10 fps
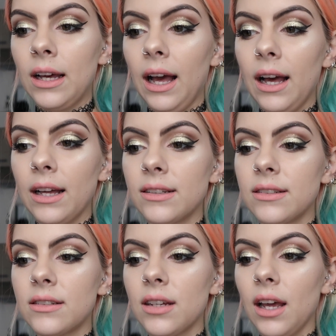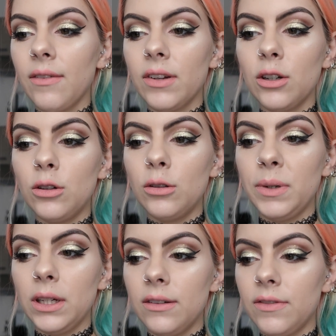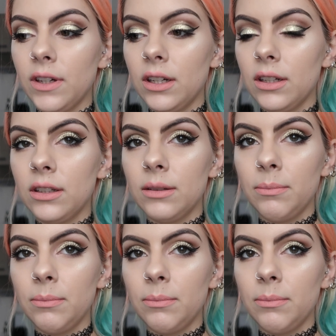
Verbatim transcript: and have a little bit of a uh,